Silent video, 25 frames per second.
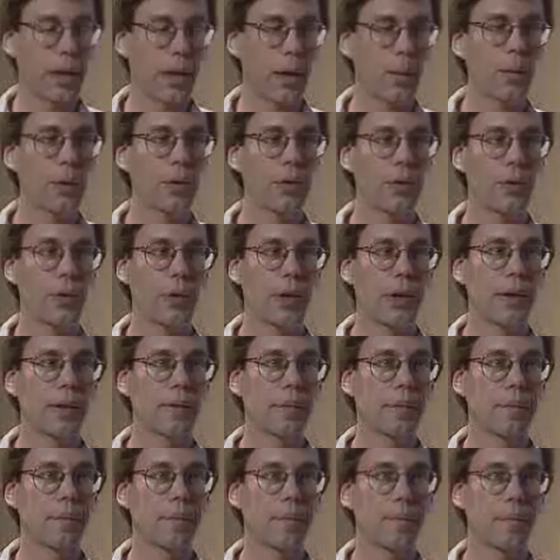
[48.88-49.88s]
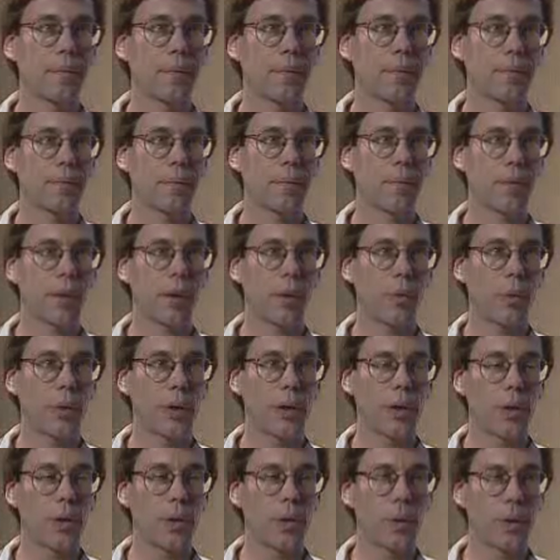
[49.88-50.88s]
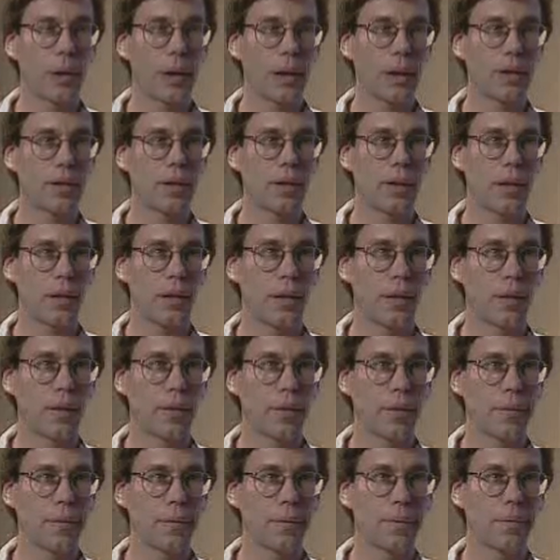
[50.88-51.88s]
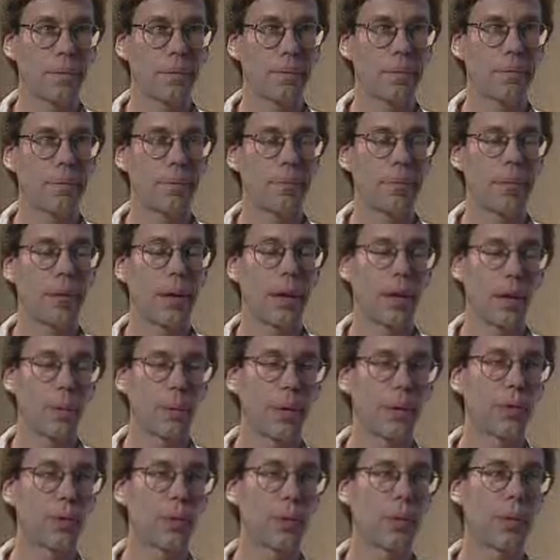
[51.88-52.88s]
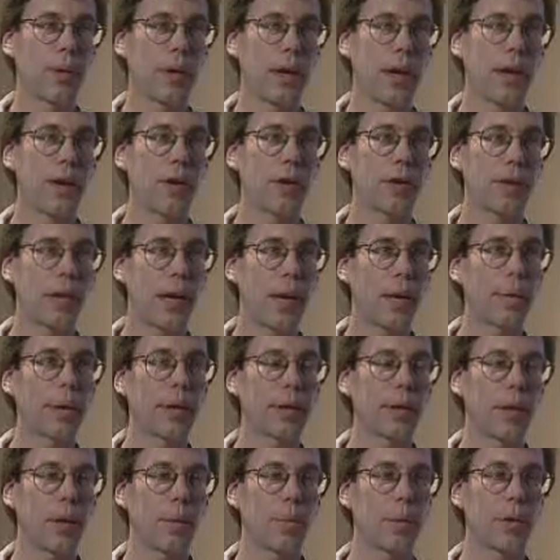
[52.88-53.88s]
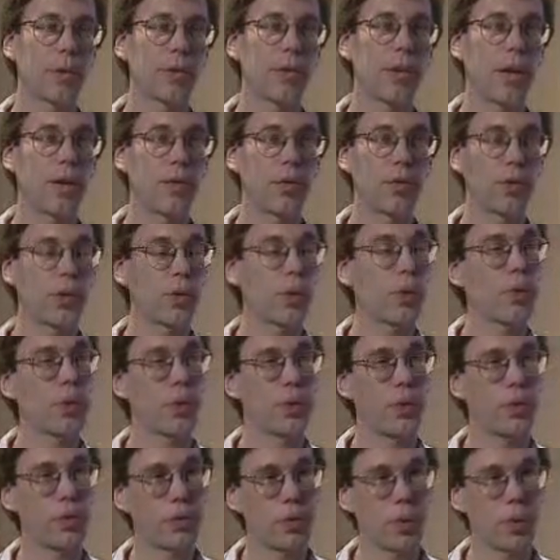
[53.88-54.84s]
chemistry, we know that elements with higher atomic numbers have shorter and